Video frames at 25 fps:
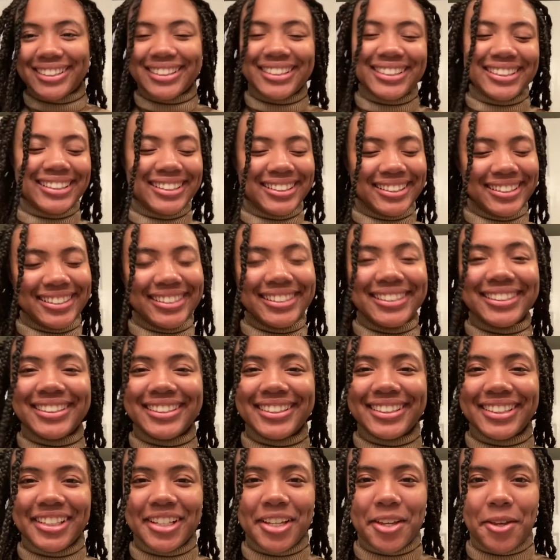Hey guys,
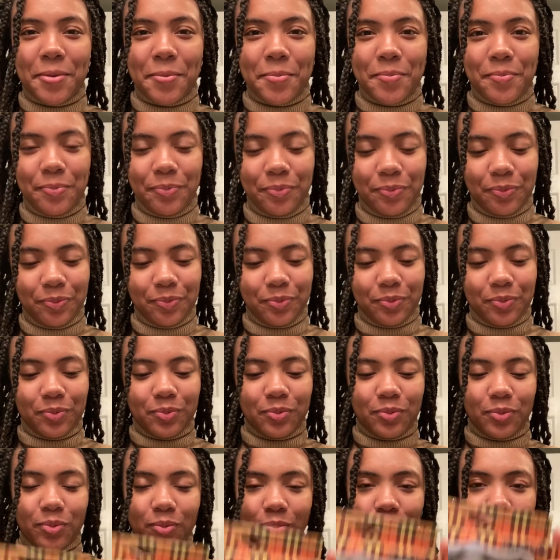my name's Tamar
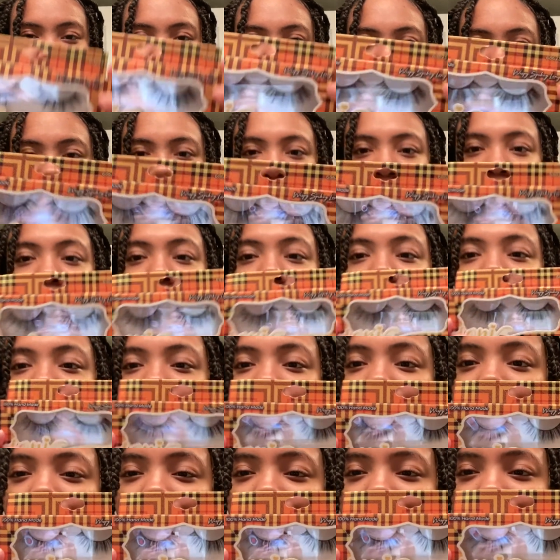and welcome to my channel.
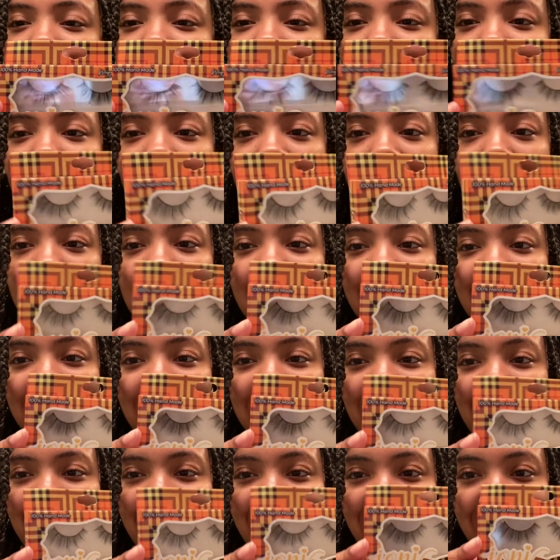Today I'm going to be
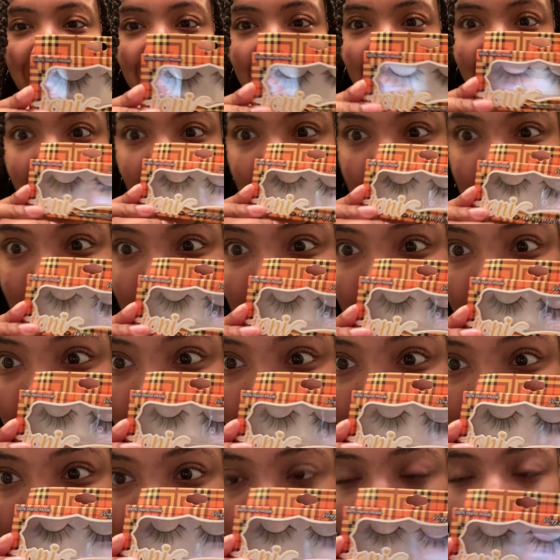reviewing and trying on
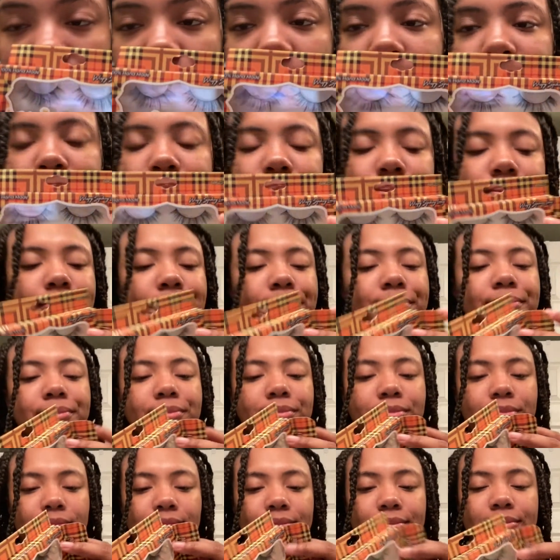these beautiful
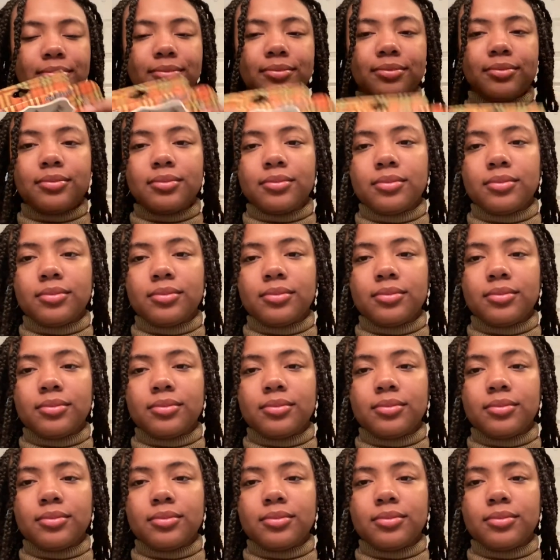lashes.